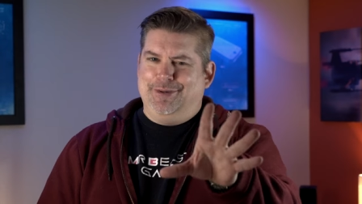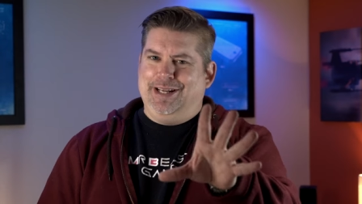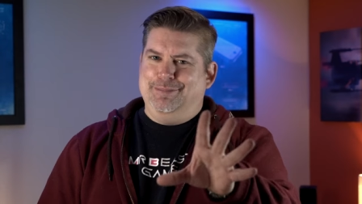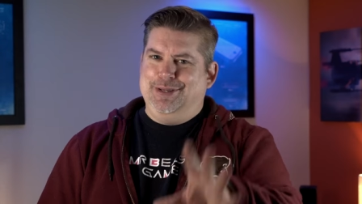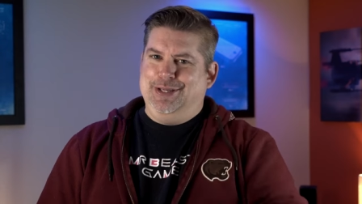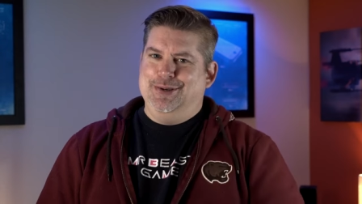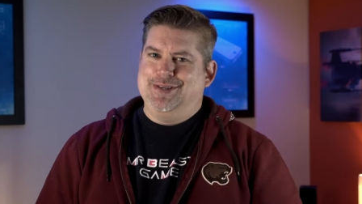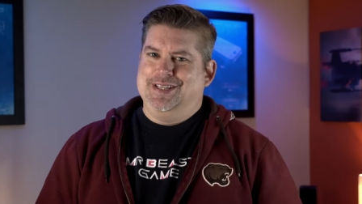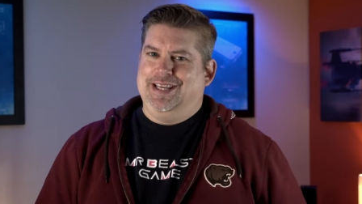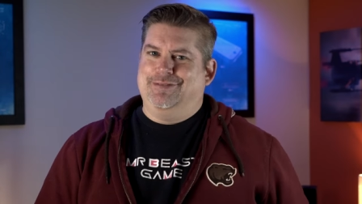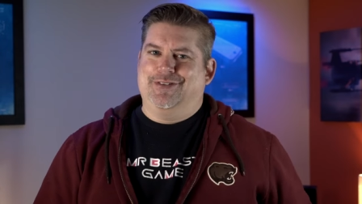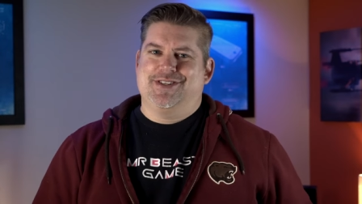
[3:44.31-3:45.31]
gonna be
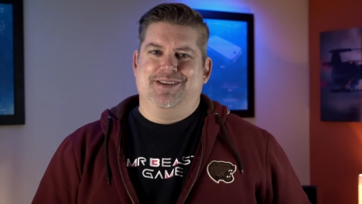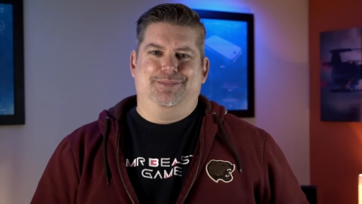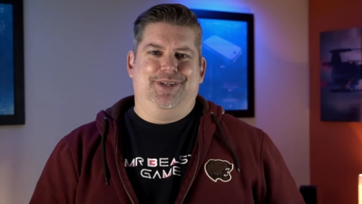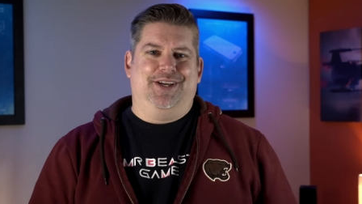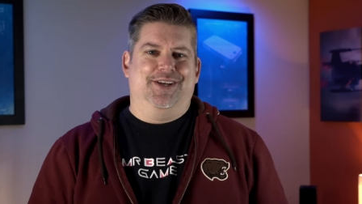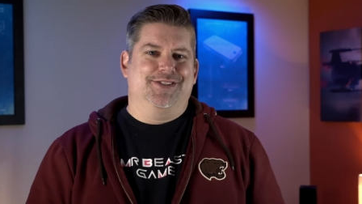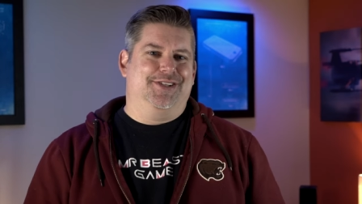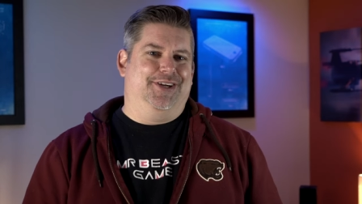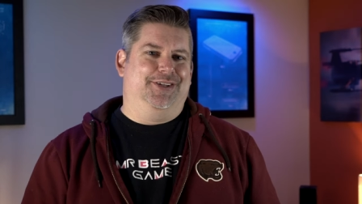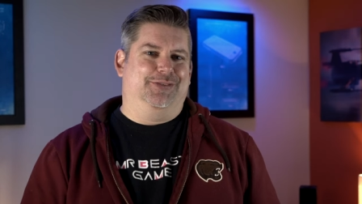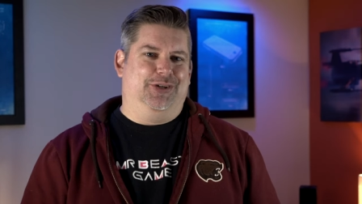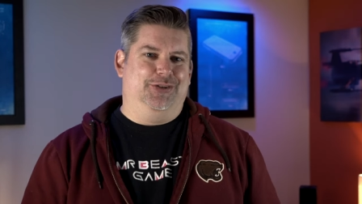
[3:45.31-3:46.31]
using it for something else
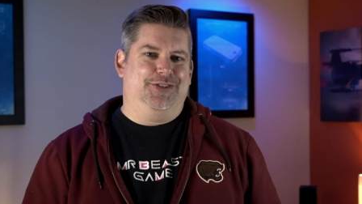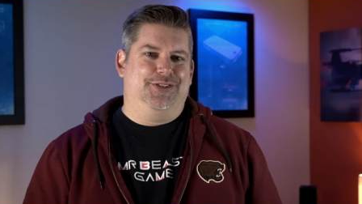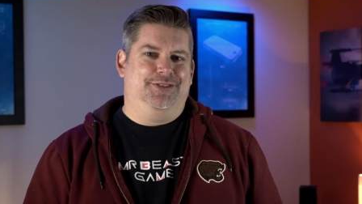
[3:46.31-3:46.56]
down the road.